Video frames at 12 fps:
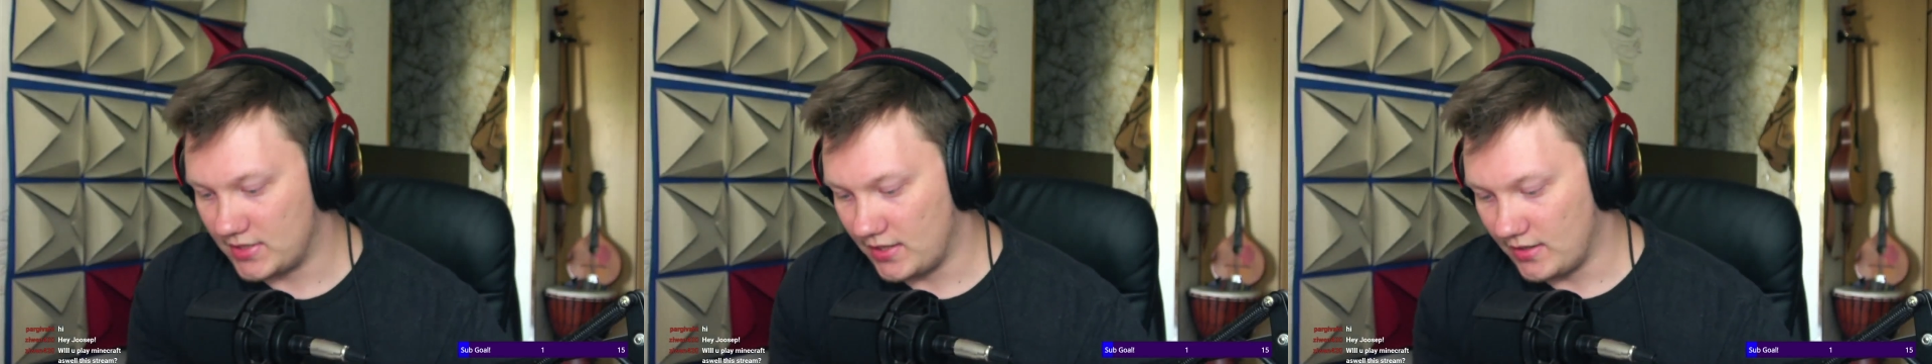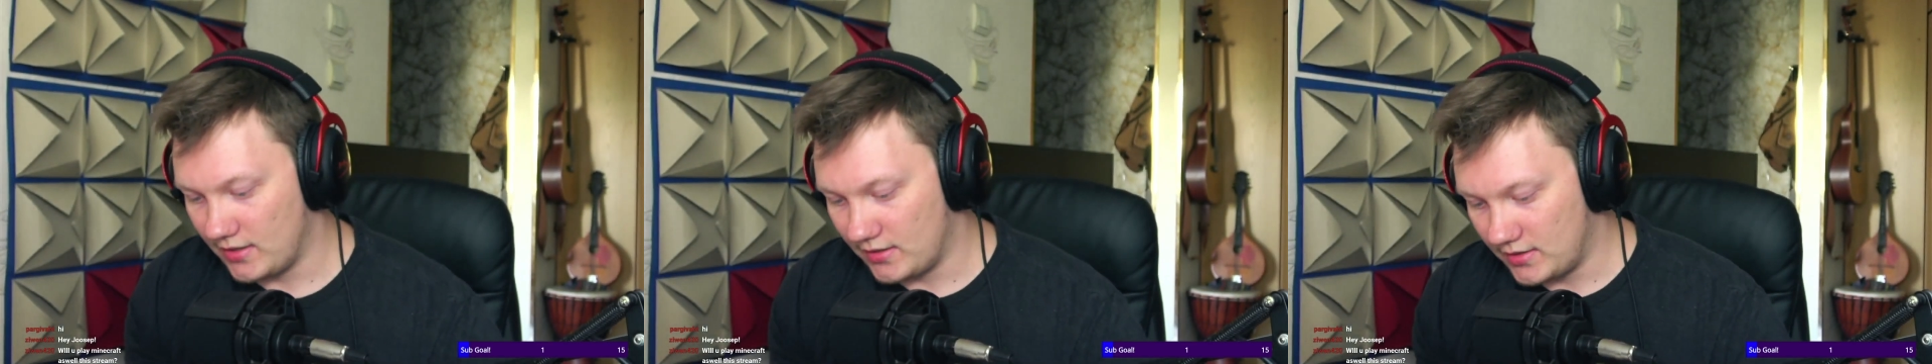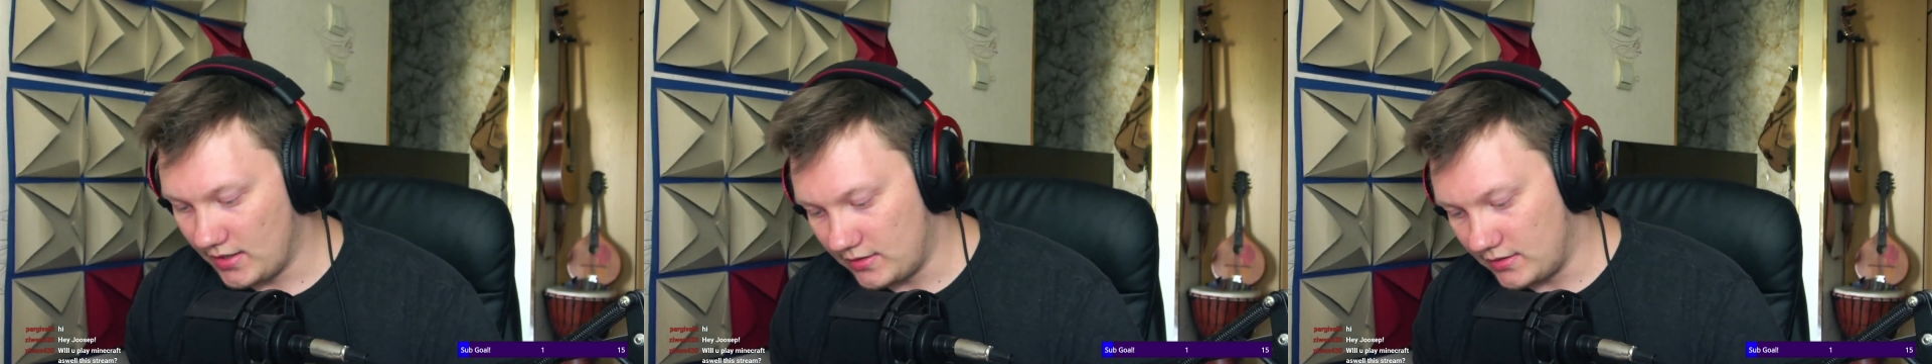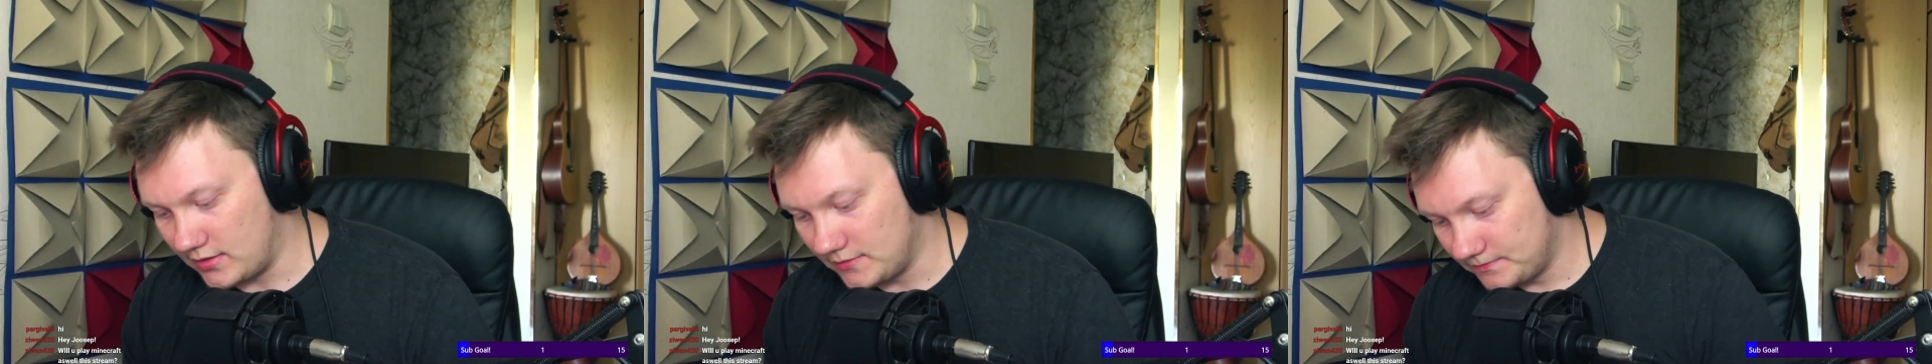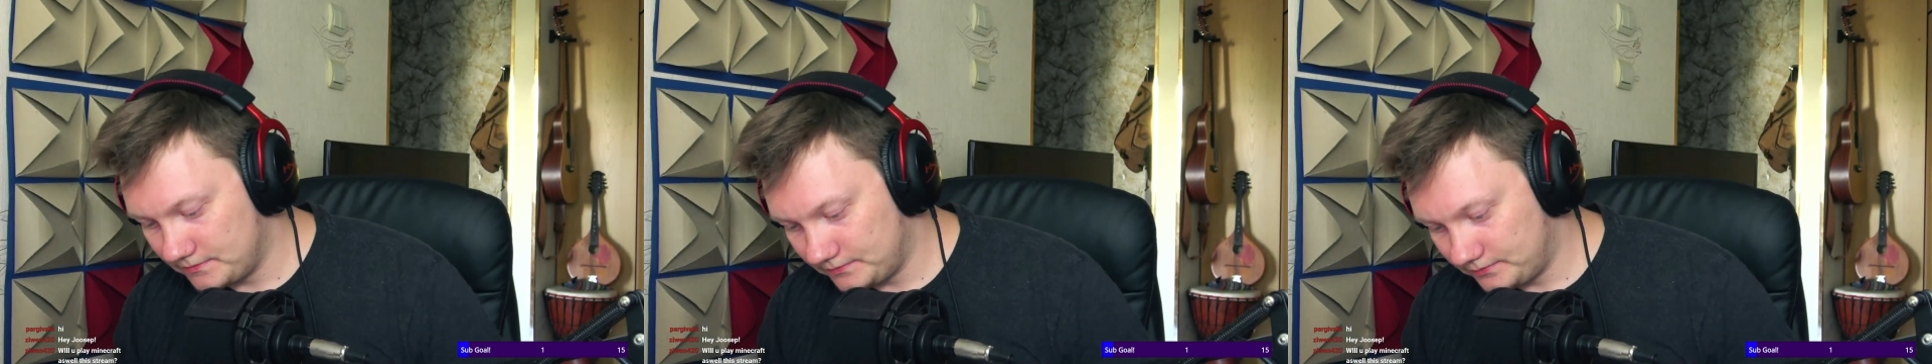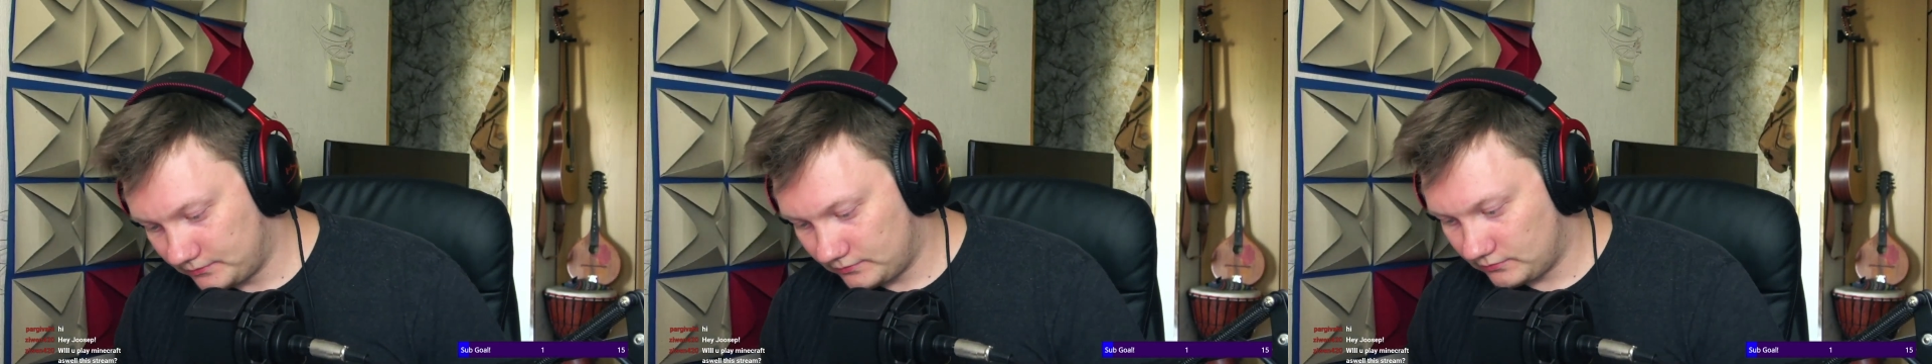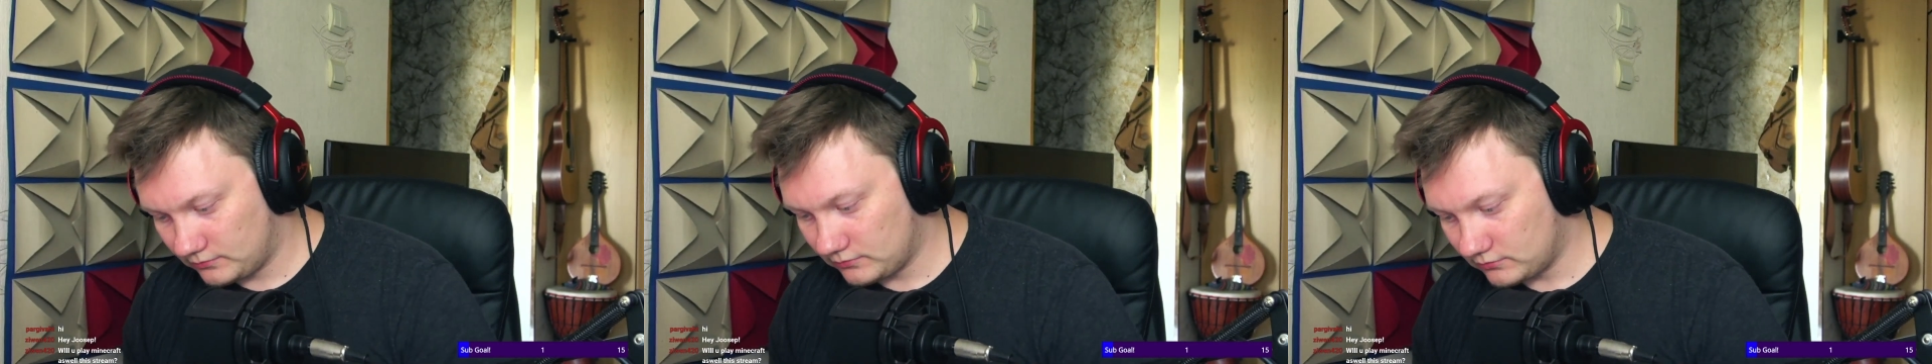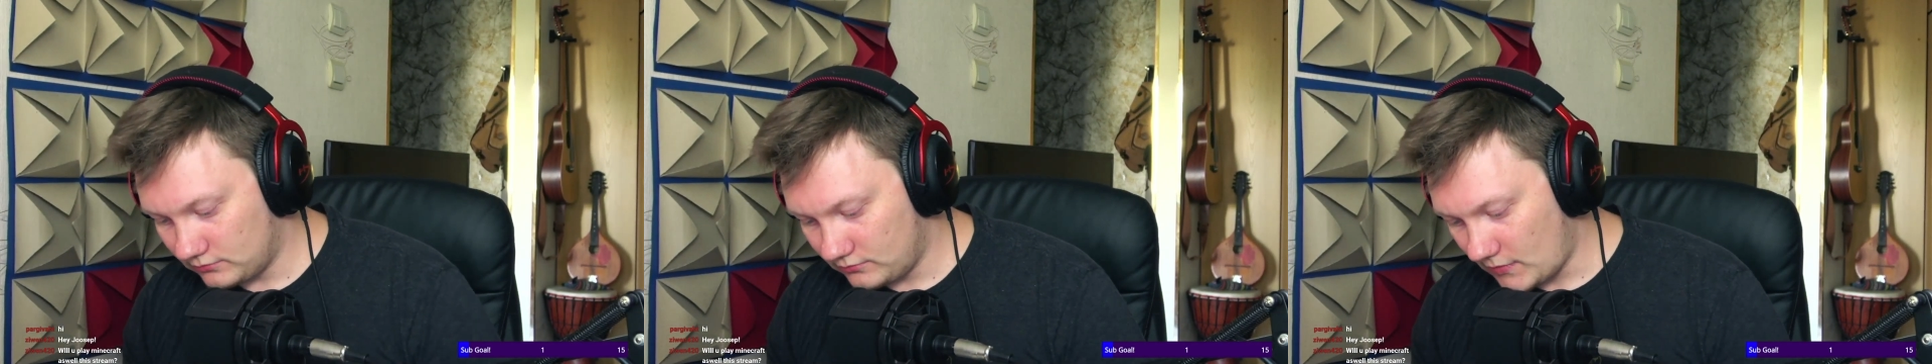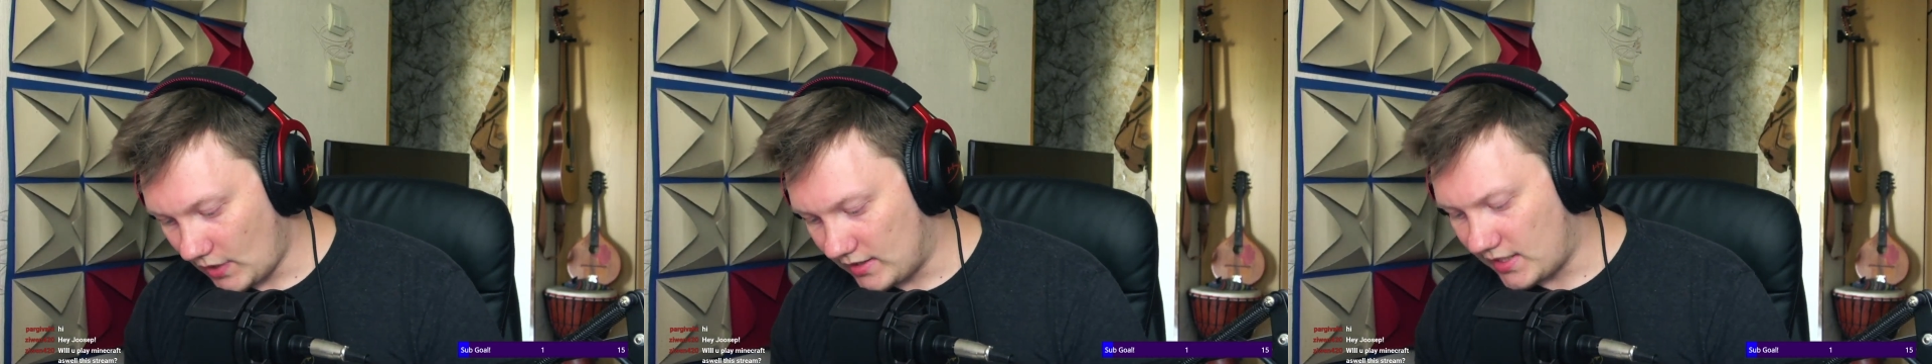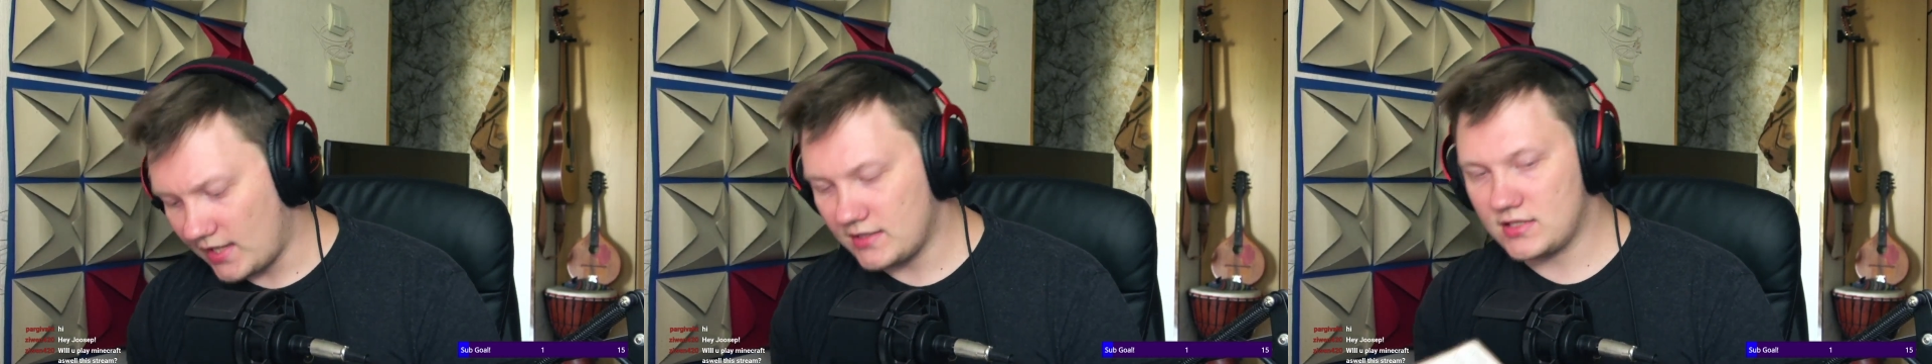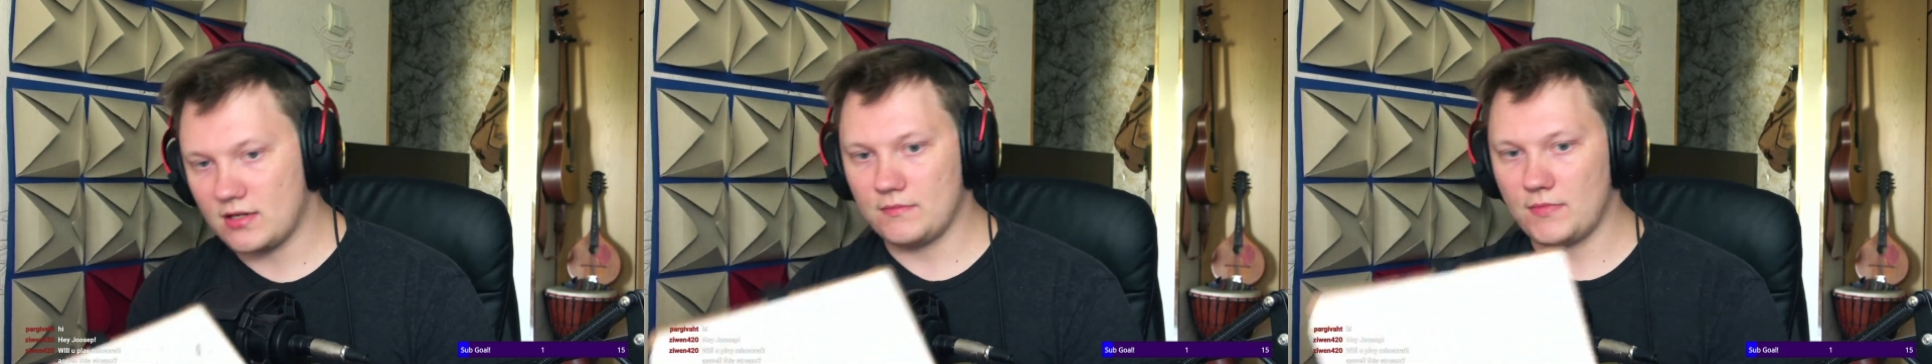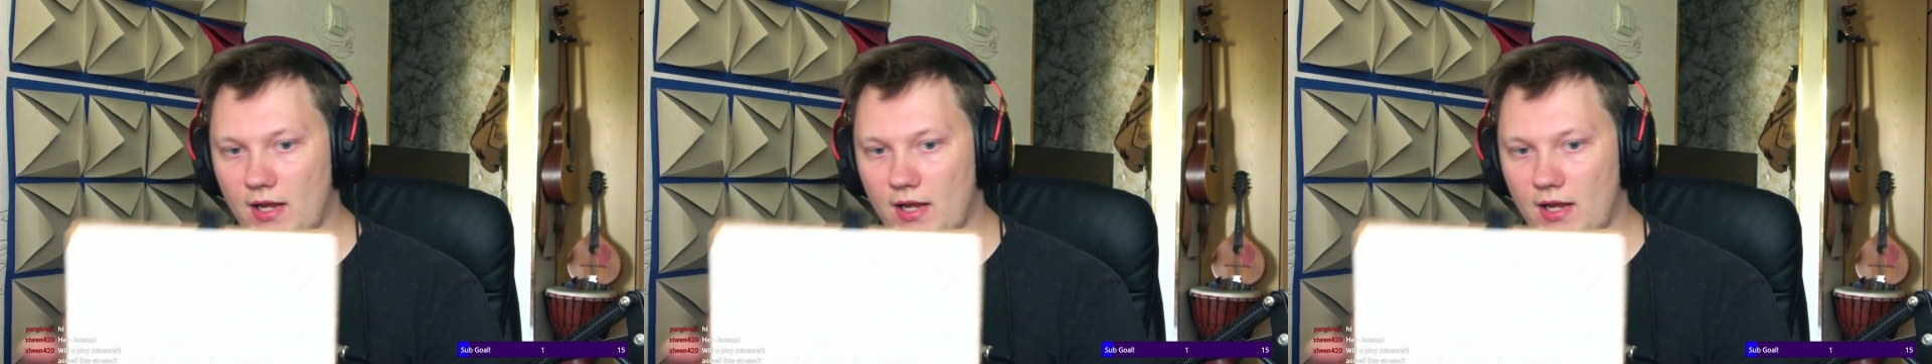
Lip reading: young. And then some